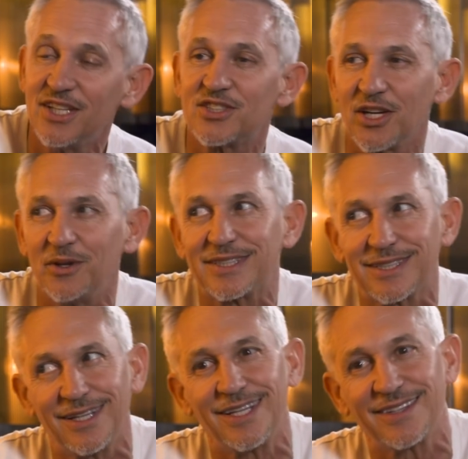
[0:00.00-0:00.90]
So
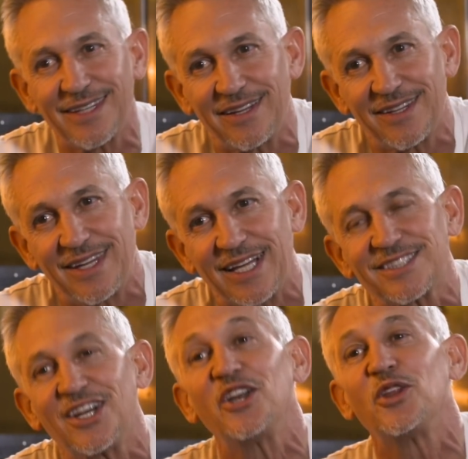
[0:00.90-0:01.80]
it's like
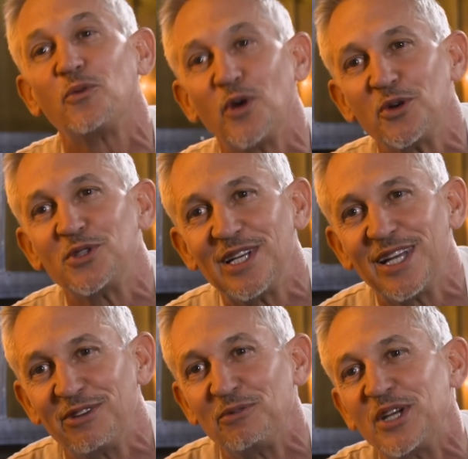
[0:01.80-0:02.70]
that's kind of the world you
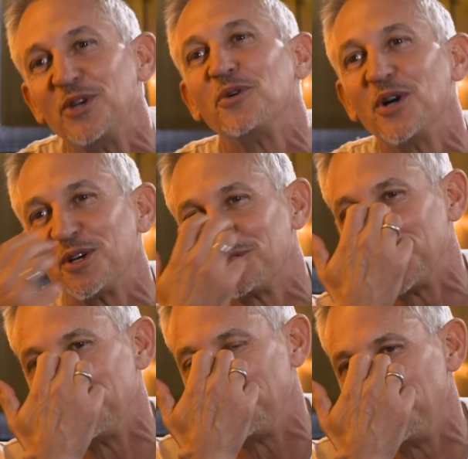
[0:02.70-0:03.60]
live in when you work
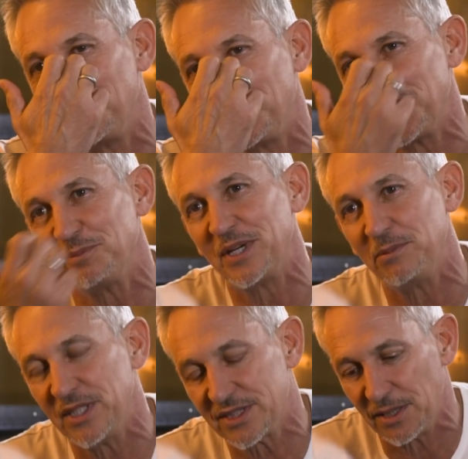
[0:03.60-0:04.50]
for the for the
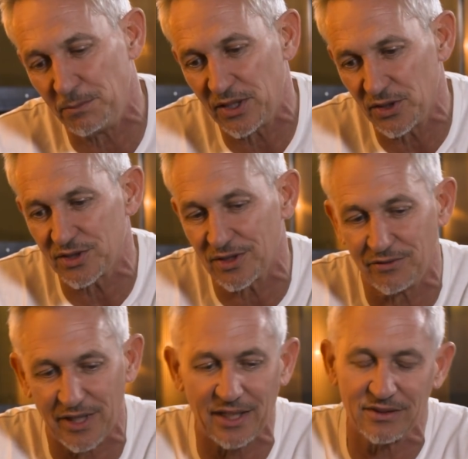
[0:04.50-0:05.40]
BBC because
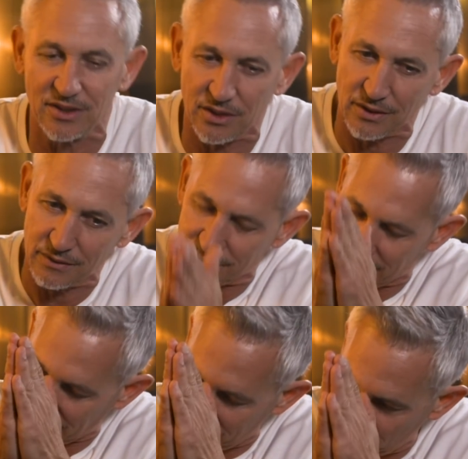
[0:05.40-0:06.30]
of that, you know,
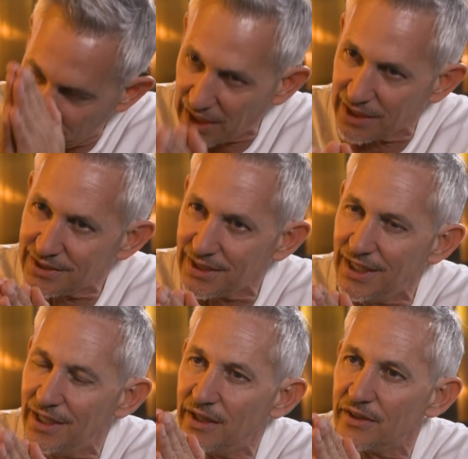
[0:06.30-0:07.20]
that neutrality
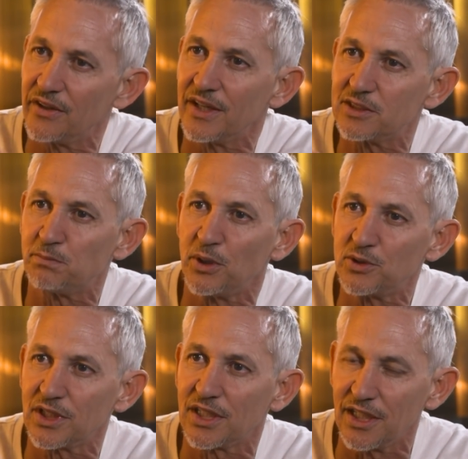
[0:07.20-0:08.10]
that they're
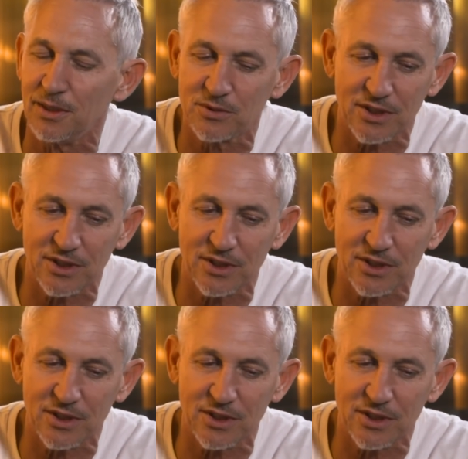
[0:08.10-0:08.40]
supposed to keep.